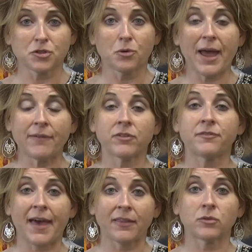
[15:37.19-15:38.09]
who have a
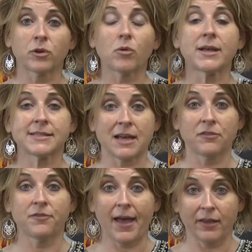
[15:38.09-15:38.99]
valid request on
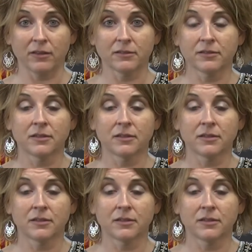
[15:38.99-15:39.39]
file.